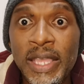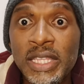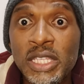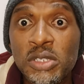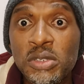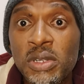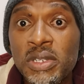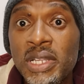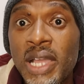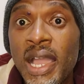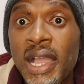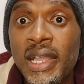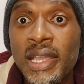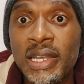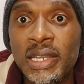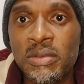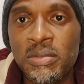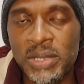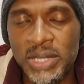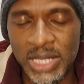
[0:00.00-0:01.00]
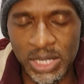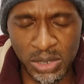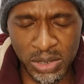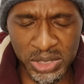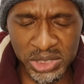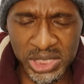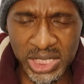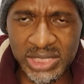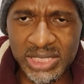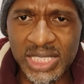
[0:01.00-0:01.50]
he did not agree with the
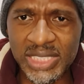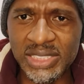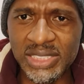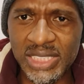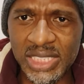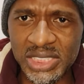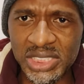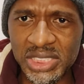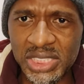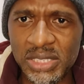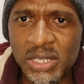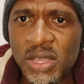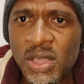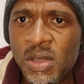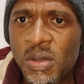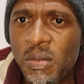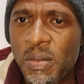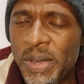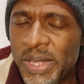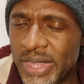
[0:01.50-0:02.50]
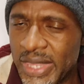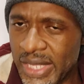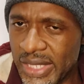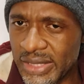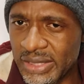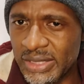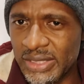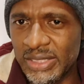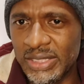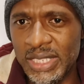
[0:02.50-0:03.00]
contract extension with
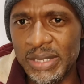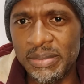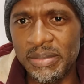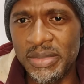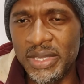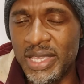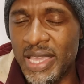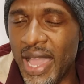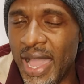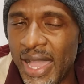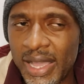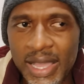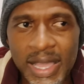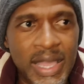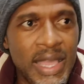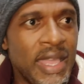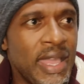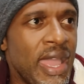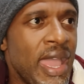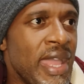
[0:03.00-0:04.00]
his team Yanga,